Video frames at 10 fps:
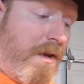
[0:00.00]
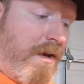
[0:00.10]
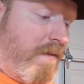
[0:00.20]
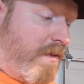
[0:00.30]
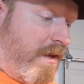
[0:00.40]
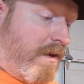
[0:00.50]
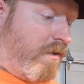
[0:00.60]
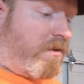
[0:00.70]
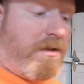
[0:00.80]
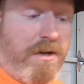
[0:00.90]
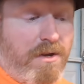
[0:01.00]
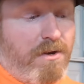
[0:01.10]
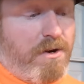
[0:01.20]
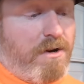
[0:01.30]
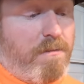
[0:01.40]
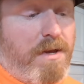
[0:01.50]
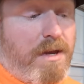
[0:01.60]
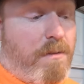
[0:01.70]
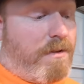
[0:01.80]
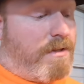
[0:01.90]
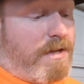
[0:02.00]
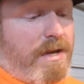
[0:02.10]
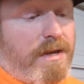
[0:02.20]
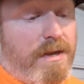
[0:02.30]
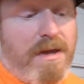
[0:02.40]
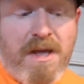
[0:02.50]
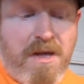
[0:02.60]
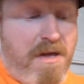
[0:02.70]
and everything else, you're going to be able to take it,